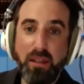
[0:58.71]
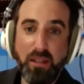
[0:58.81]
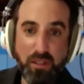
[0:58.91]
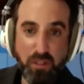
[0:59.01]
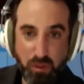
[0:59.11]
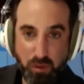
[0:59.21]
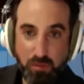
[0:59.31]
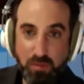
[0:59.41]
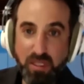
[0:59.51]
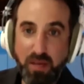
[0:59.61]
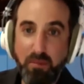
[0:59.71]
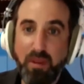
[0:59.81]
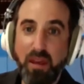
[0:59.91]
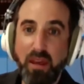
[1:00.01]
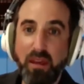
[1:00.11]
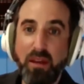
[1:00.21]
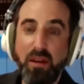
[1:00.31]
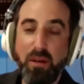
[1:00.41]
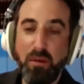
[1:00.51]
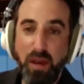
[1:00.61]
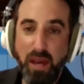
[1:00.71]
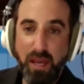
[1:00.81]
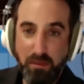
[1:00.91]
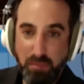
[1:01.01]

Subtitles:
consume something, right?